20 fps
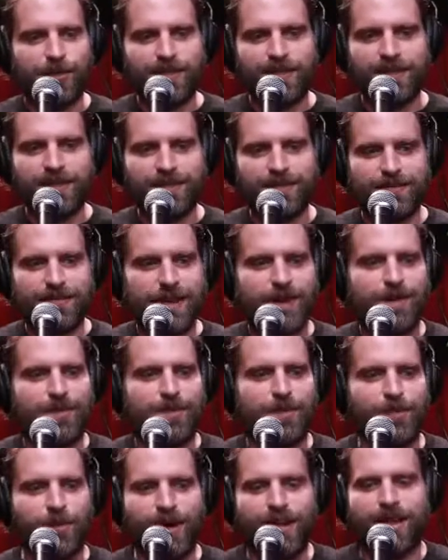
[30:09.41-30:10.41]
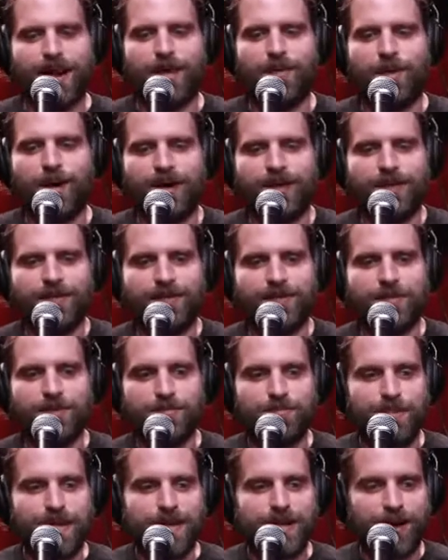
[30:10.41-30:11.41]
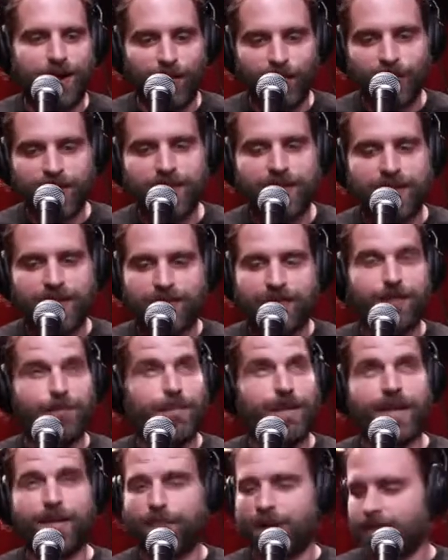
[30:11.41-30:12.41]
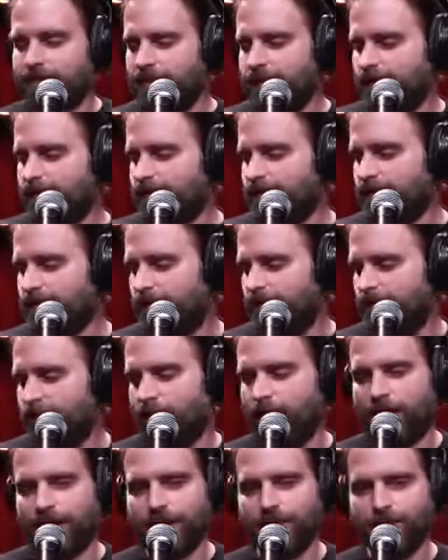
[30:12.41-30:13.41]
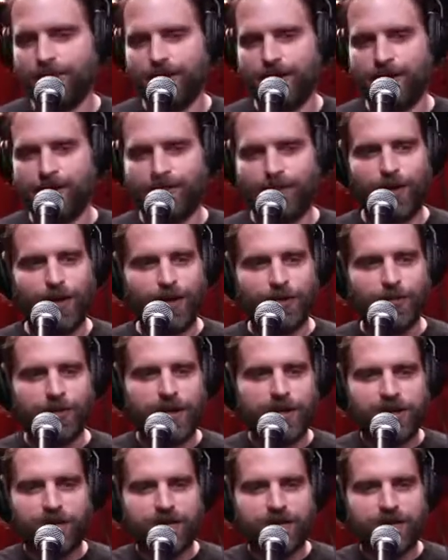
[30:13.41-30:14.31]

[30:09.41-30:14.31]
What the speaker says: this thing the way that I want it to be colored and then submit it, I think it's August 31st, right?